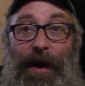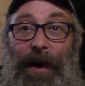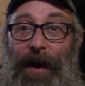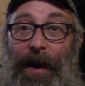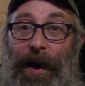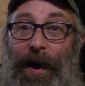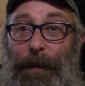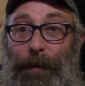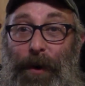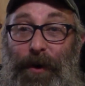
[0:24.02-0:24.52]

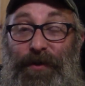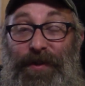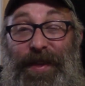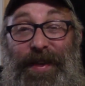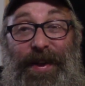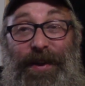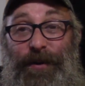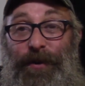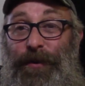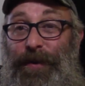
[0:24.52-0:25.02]

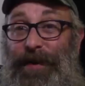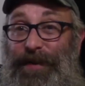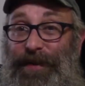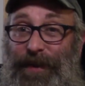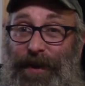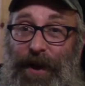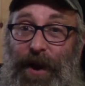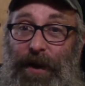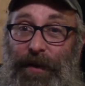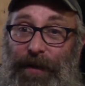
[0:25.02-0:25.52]
Mostly a
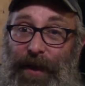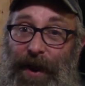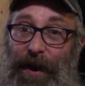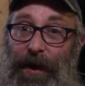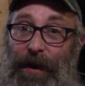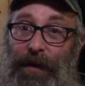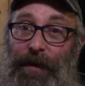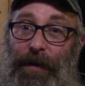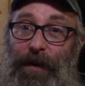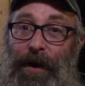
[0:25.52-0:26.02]
drizzle all day
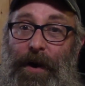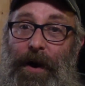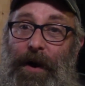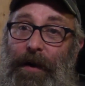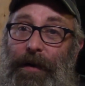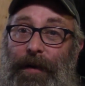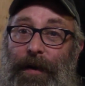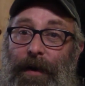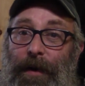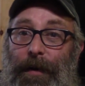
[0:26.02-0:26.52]

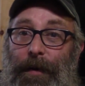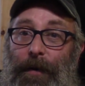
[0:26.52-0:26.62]
long.